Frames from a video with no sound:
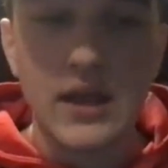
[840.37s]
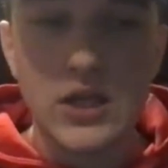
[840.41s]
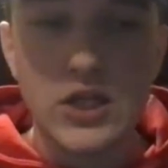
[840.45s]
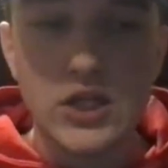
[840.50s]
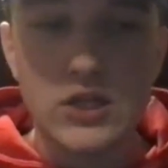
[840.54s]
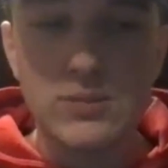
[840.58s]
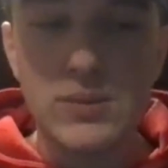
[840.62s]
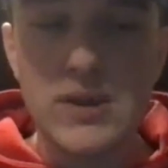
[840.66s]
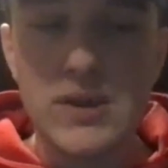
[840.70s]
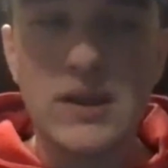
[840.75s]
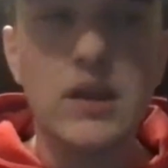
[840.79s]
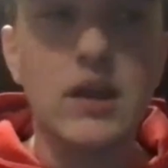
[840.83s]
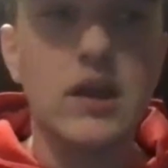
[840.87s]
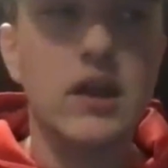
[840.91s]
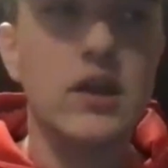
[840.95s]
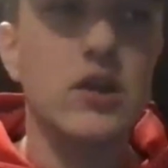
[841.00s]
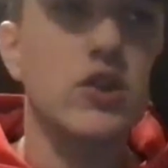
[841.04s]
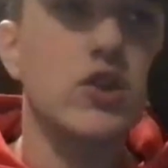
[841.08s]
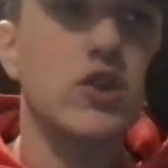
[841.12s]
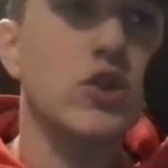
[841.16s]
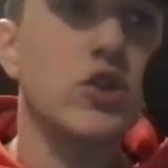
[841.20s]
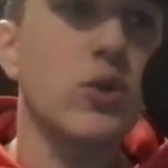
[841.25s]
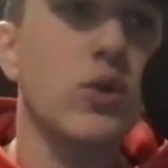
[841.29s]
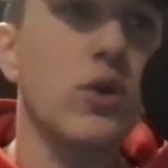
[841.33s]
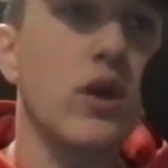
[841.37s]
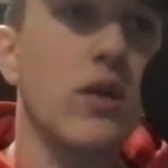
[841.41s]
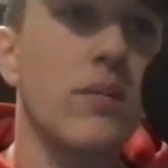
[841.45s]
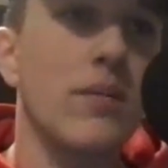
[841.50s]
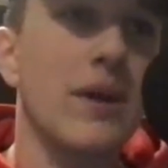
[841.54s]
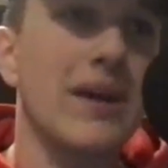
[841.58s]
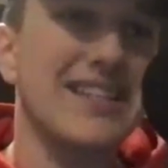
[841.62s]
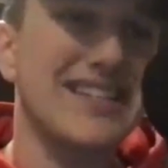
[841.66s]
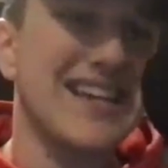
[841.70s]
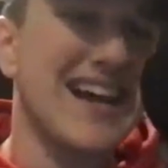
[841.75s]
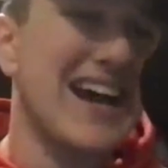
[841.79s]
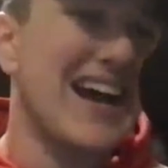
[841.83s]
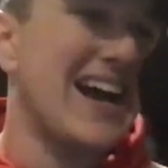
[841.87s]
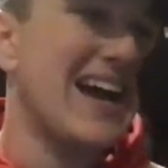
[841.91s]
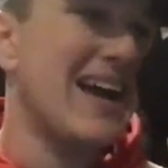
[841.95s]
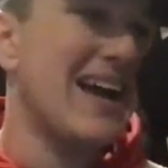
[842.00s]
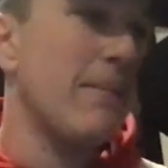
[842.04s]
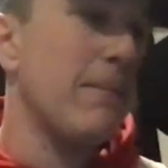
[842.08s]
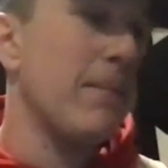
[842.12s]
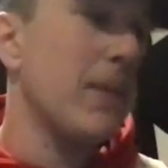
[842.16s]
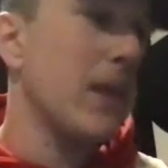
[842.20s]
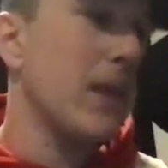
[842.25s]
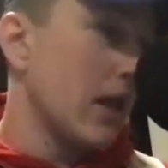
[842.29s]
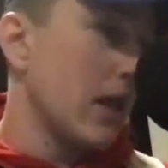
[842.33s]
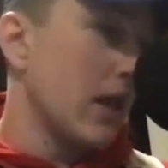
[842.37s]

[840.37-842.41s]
Just being a good steward of my time.